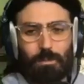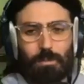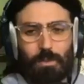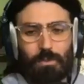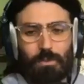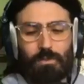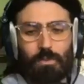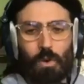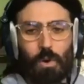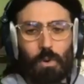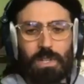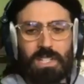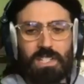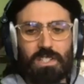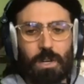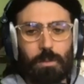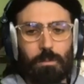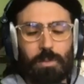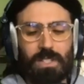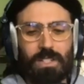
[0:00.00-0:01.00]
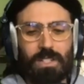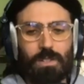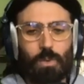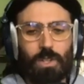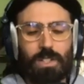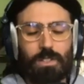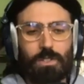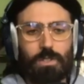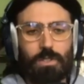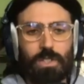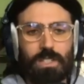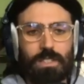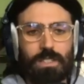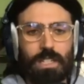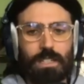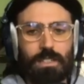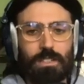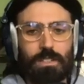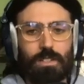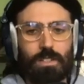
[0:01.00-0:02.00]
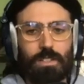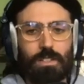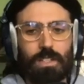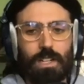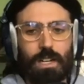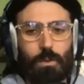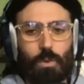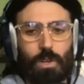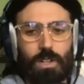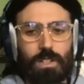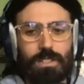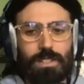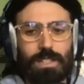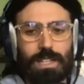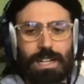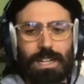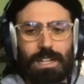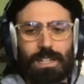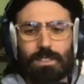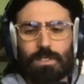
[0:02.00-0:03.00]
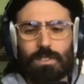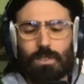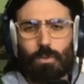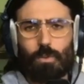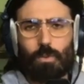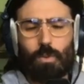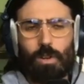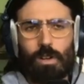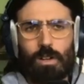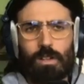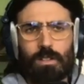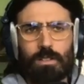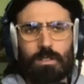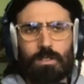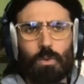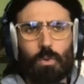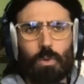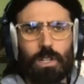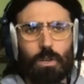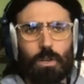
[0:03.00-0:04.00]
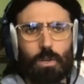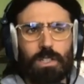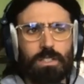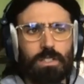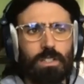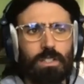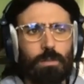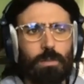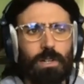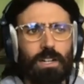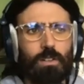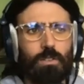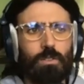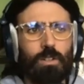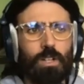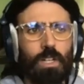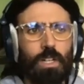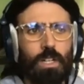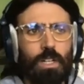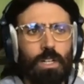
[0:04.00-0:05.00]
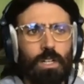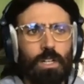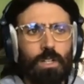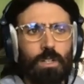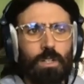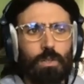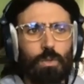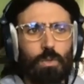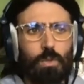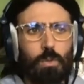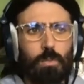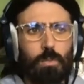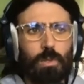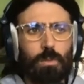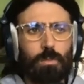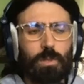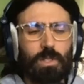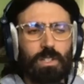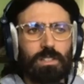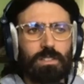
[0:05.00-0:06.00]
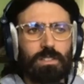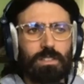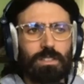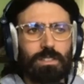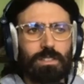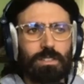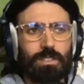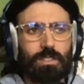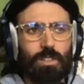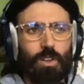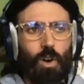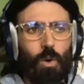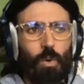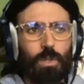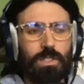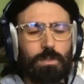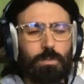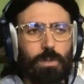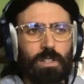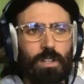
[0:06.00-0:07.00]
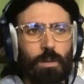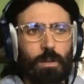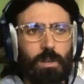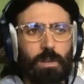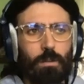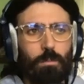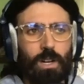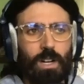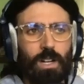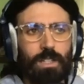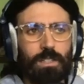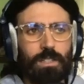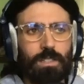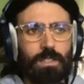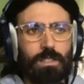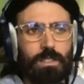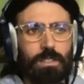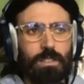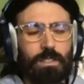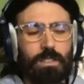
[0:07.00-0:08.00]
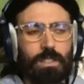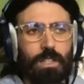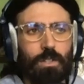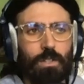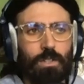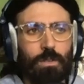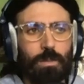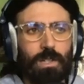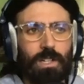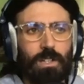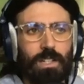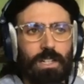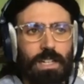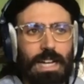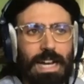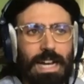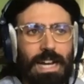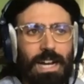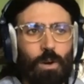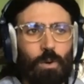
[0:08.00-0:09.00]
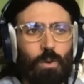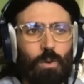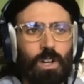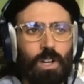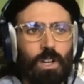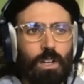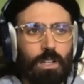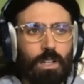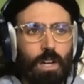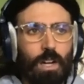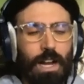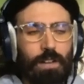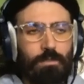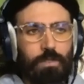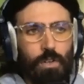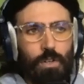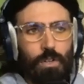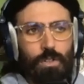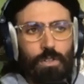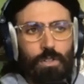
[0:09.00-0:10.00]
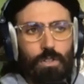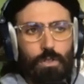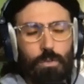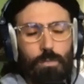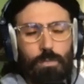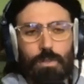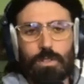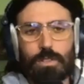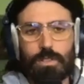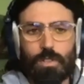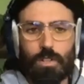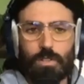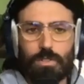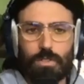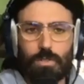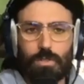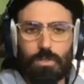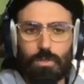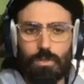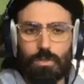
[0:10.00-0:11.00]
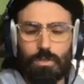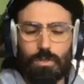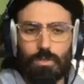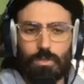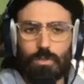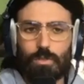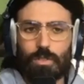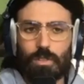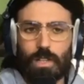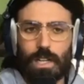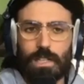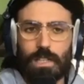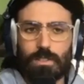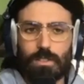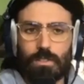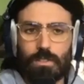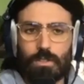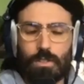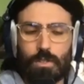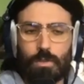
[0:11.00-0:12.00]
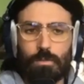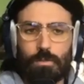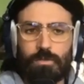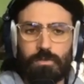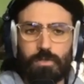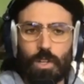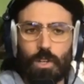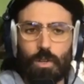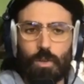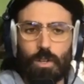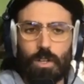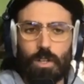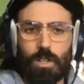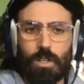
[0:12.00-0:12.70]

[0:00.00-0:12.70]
before we jump into what you're doing at Tecton, I wanted to ask one quick question about Uber, because it's always been on my mind since I heard about it. How I've heard Uber is also utilizing Kubeflow.